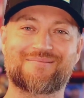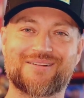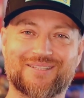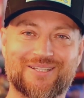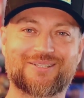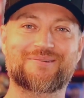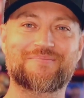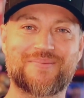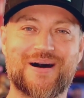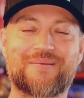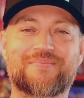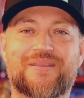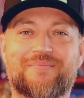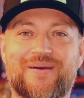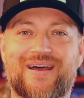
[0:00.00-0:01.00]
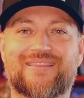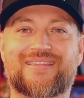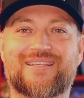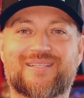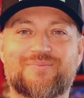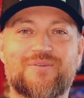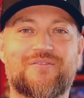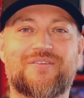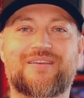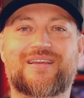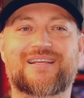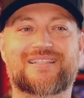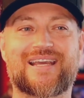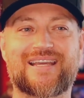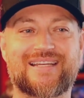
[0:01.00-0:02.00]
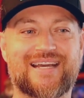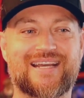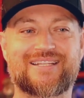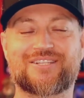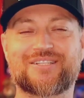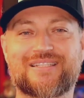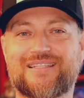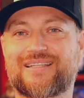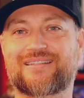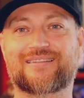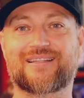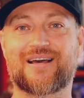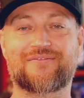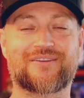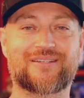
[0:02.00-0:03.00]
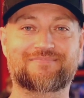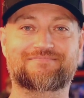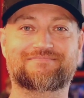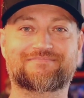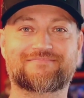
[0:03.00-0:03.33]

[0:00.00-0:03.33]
I'm a little bummed about this movie because I I just didn't love it,